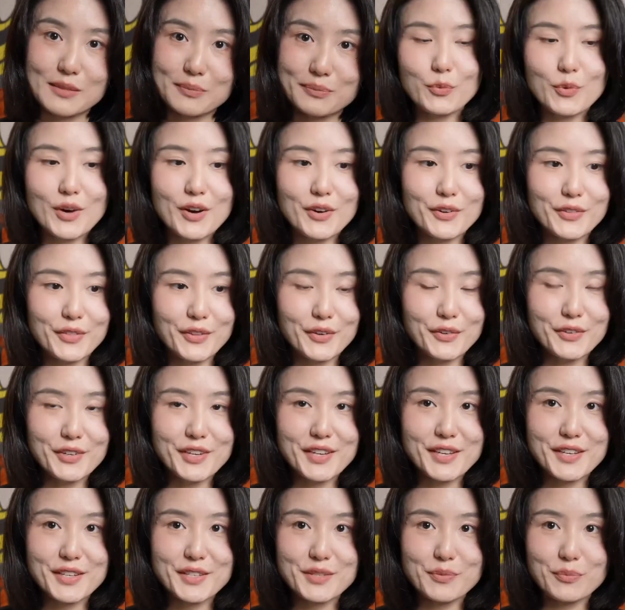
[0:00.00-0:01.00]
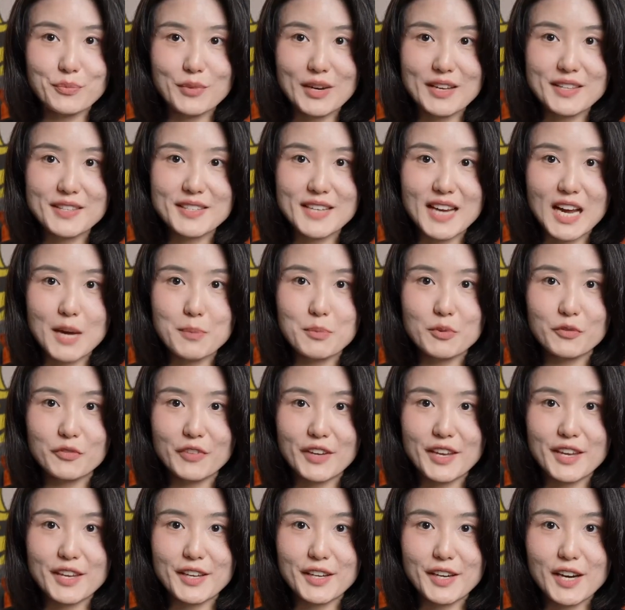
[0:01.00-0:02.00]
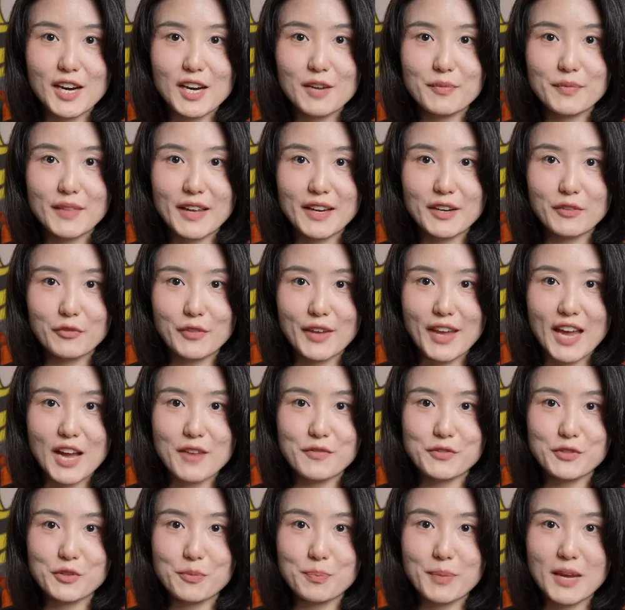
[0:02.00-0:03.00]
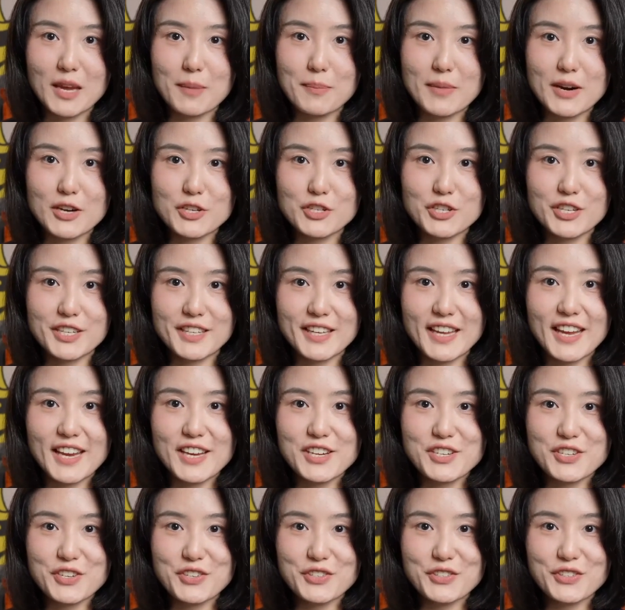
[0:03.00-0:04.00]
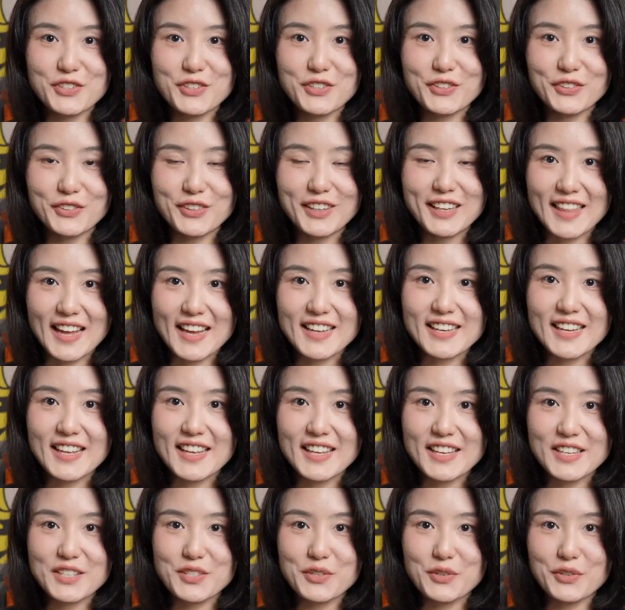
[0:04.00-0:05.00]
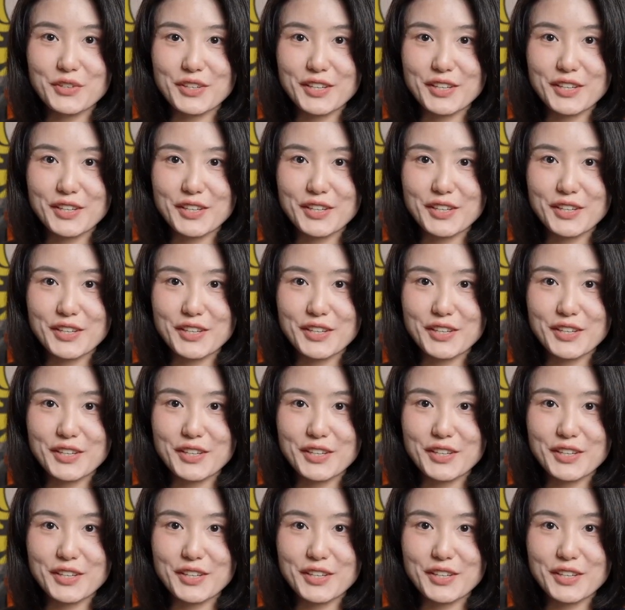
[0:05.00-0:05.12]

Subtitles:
Well, there is one type of income that we have to pay much attention to. That is your